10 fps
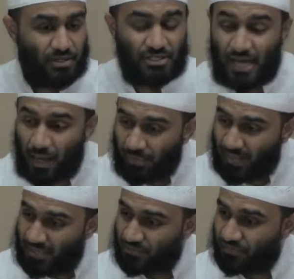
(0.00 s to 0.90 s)
She's
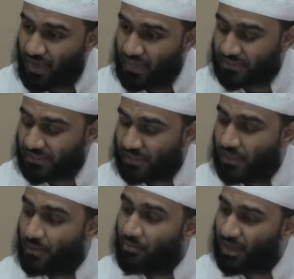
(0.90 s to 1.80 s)
obligated to fast,
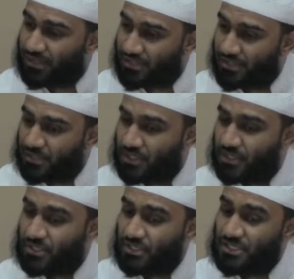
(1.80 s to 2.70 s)
but
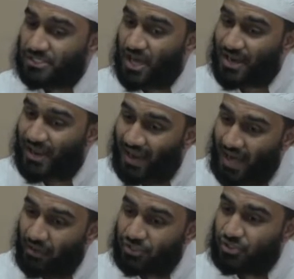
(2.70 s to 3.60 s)
she's not
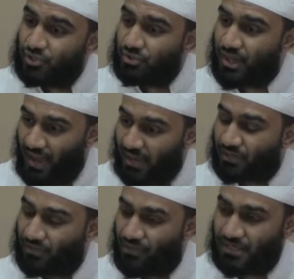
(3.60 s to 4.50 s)
allowed to do the act
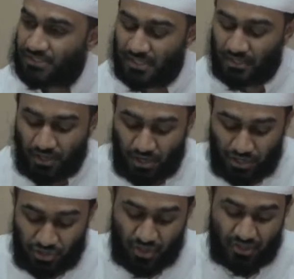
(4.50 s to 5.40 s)
of fasting
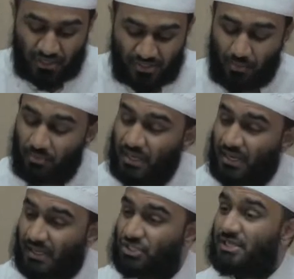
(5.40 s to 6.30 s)
during that time,
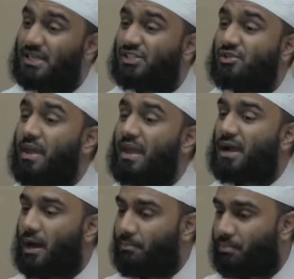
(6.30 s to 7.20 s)
meaning that she needs to make
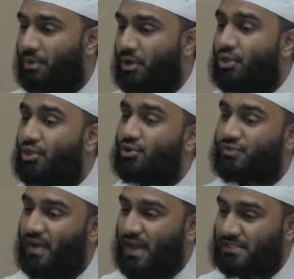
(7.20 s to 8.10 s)
up those
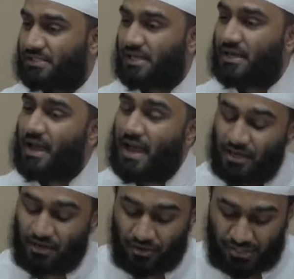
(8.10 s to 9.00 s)
fasts at
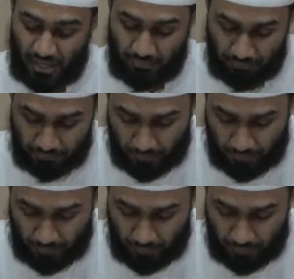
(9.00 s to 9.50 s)
another time.